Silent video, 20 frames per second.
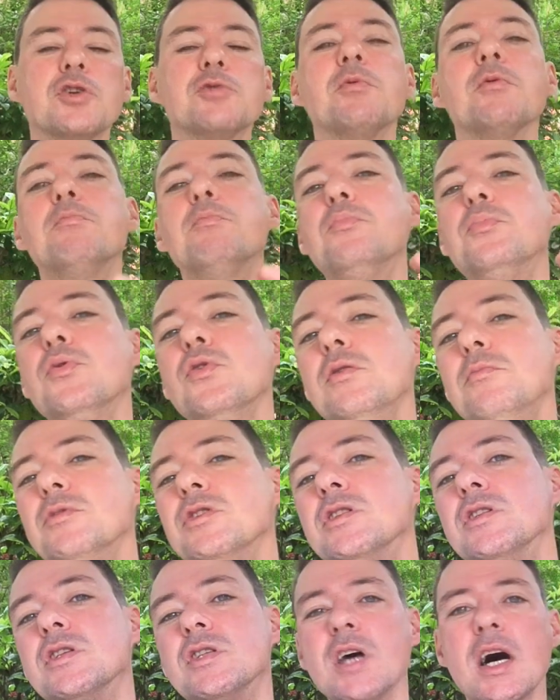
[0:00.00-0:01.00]
but pull them
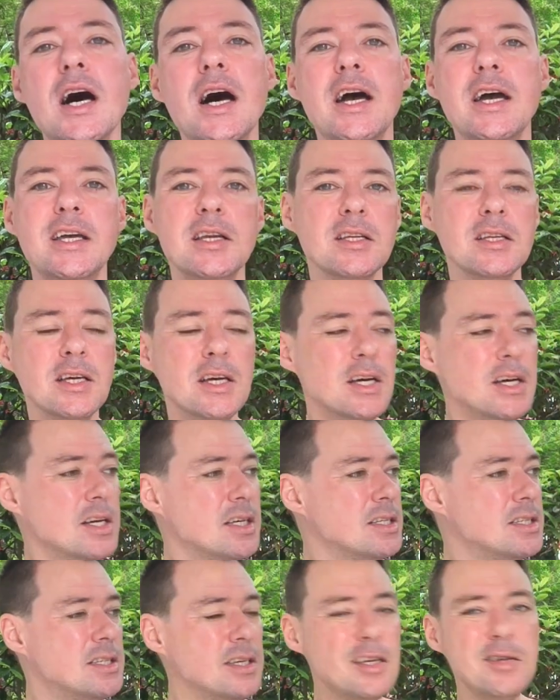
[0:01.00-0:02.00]
aside and
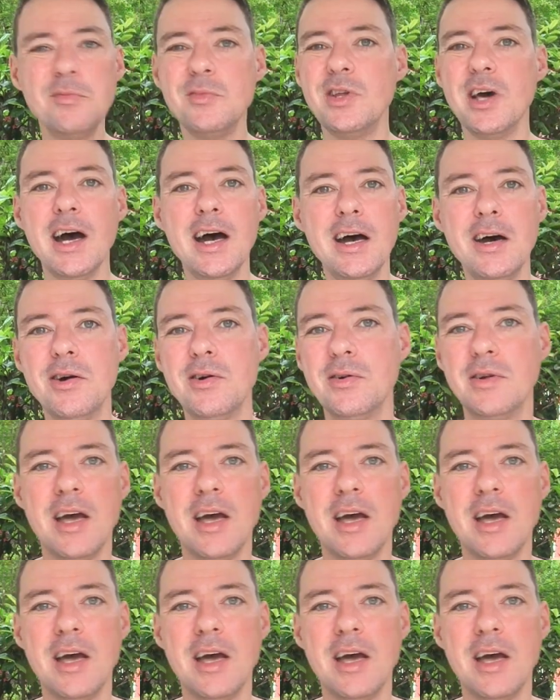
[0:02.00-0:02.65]
sit them down,